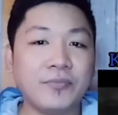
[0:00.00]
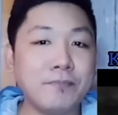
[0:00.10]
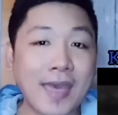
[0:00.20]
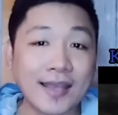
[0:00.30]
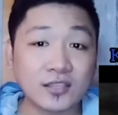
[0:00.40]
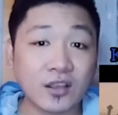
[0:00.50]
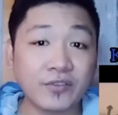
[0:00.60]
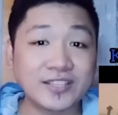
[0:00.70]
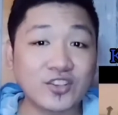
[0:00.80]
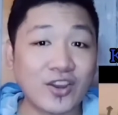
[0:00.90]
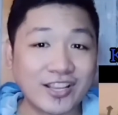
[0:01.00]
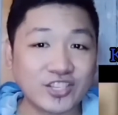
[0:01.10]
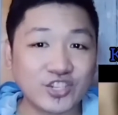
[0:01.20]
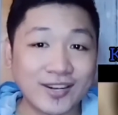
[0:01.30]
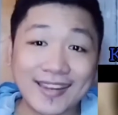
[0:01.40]
box office
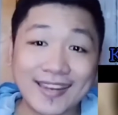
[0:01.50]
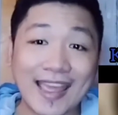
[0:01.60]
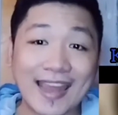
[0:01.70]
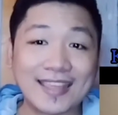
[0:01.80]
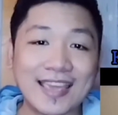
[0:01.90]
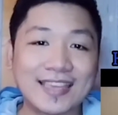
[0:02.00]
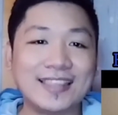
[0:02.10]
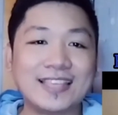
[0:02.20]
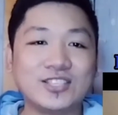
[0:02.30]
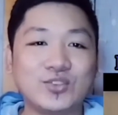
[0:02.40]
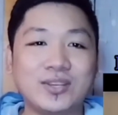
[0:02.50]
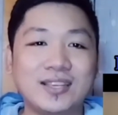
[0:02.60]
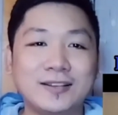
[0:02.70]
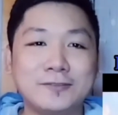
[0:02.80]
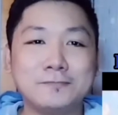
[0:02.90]
collection in Kannada industry.
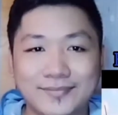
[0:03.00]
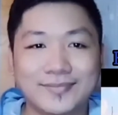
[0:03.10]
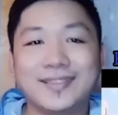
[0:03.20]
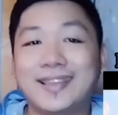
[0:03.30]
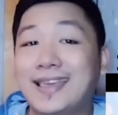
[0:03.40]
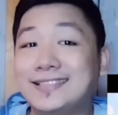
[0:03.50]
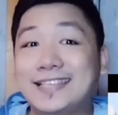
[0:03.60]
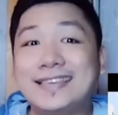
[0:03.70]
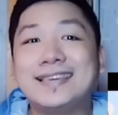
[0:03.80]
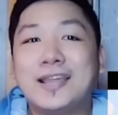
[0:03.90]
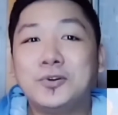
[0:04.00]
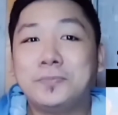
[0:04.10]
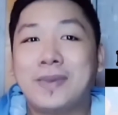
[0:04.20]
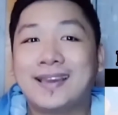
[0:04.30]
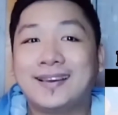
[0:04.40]
And taking a look
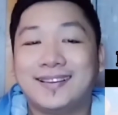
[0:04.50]
back,